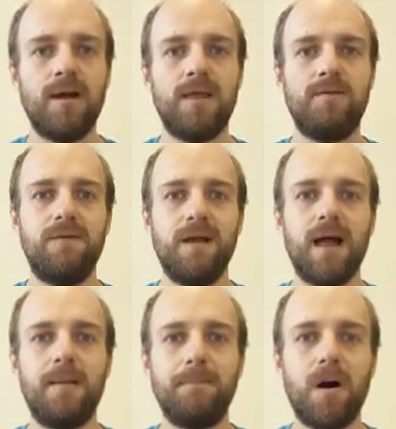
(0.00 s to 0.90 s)
they
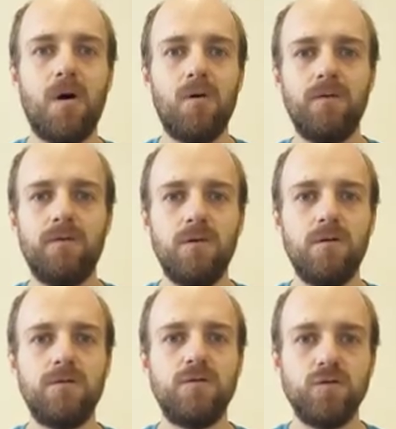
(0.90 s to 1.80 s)
feel
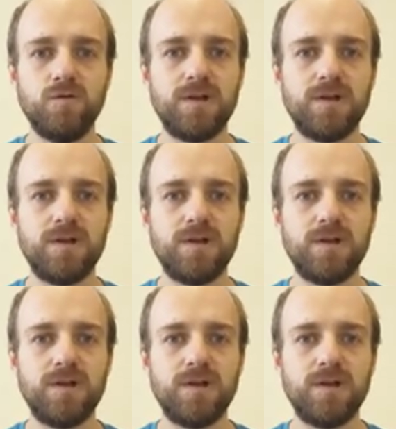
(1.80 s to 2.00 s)
unpowerful, to do